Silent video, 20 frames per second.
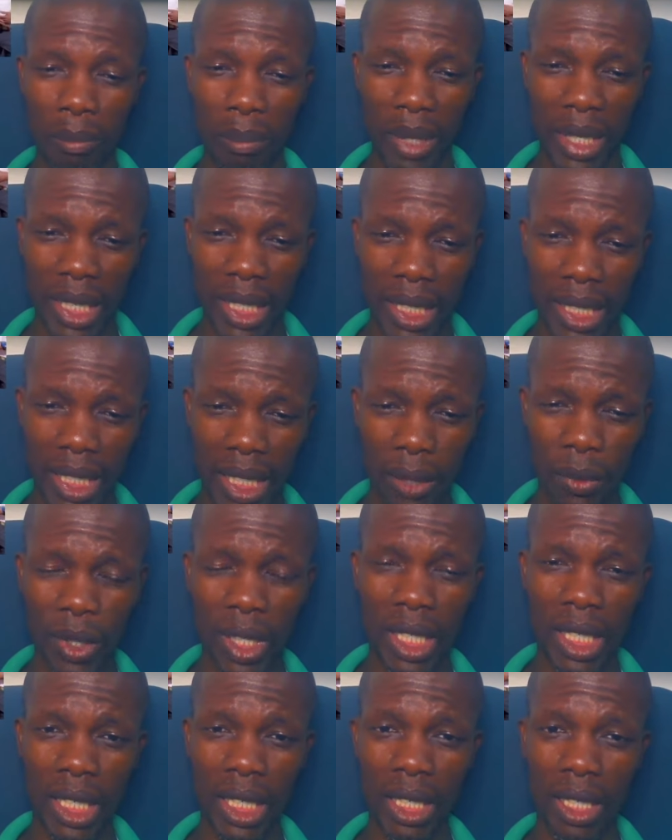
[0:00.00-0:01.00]
been
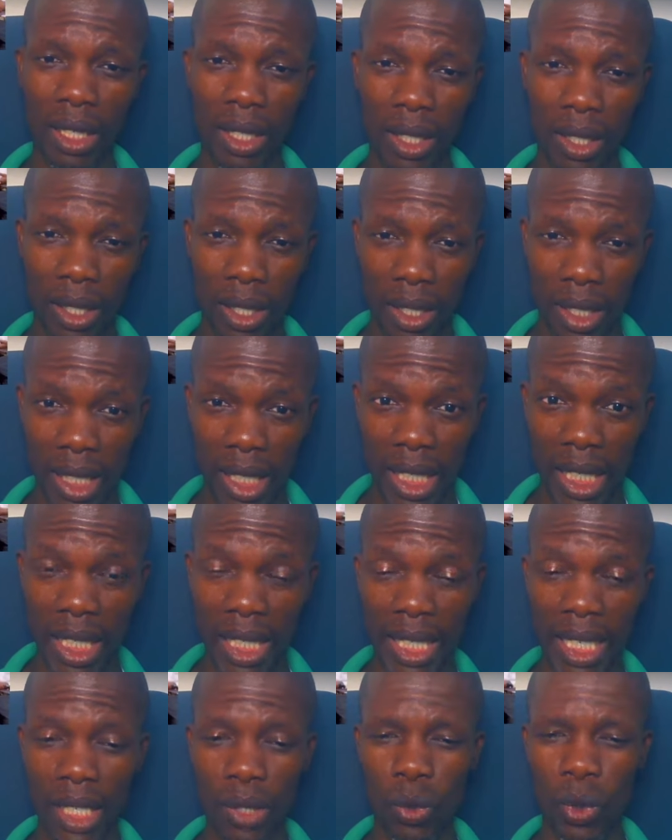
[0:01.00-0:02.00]
sounding since the
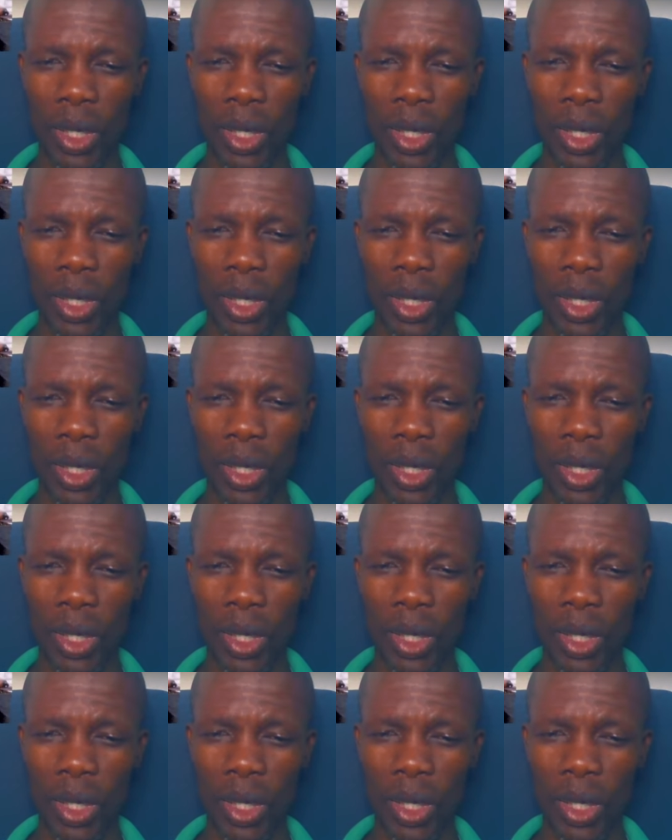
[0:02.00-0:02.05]
days